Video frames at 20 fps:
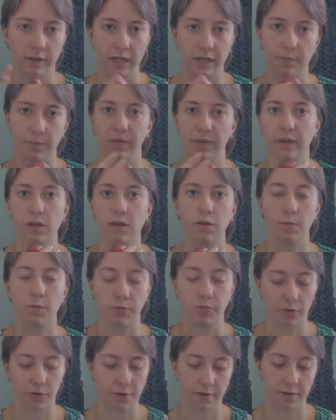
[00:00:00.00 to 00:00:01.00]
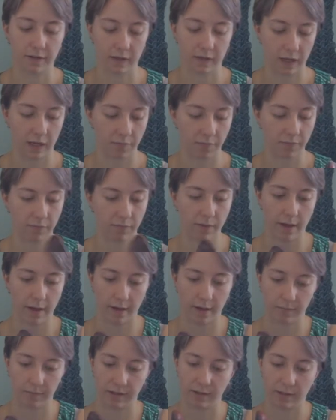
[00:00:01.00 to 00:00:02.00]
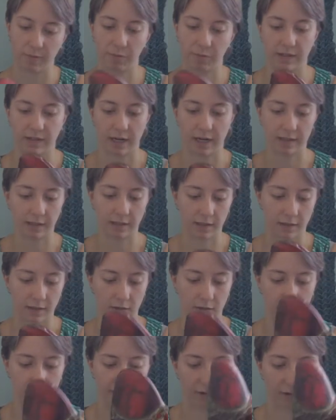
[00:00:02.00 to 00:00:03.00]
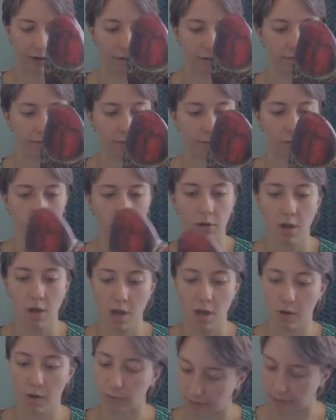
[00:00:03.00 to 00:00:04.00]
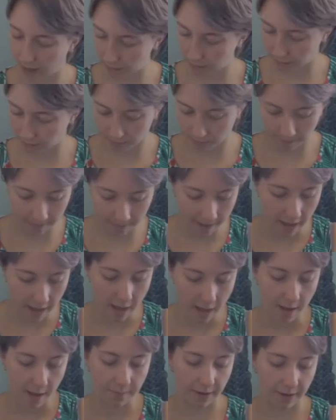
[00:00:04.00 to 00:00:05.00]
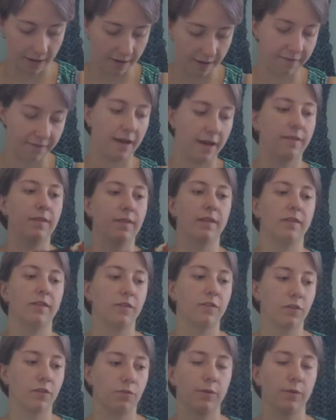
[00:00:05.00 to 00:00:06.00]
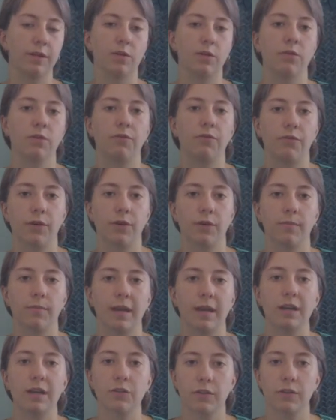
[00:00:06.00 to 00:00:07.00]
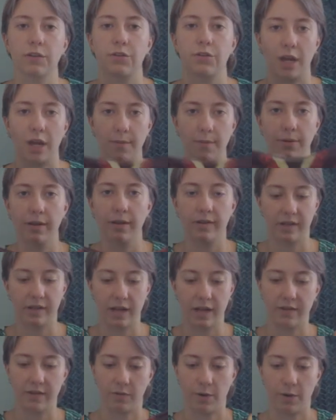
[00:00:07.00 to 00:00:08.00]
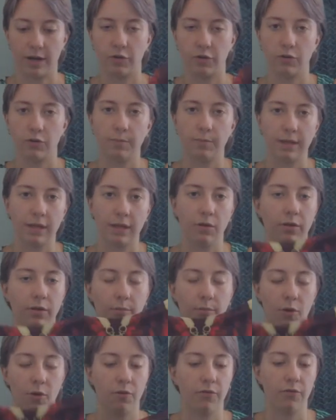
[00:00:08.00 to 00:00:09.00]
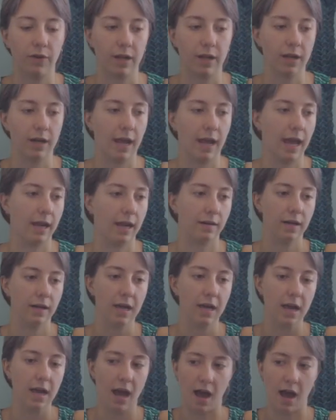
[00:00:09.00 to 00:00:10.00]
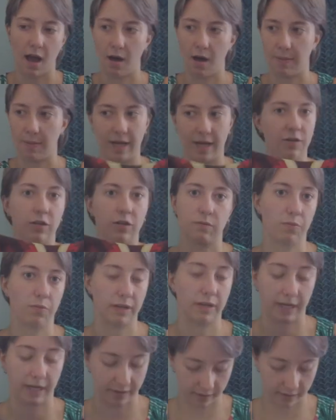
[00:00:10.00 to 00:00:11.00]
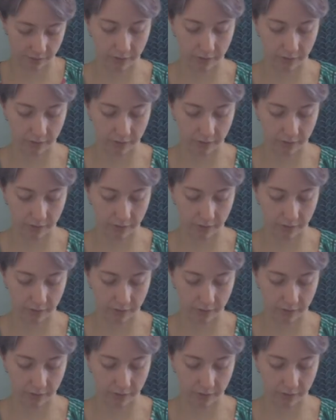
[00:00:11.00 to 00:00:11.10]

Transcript: tips that you can put on to keep the tips protected until like you're comfortable without them. But I found that this is just really good for making sure the shape stays the way it should be on the monofin, and it just protects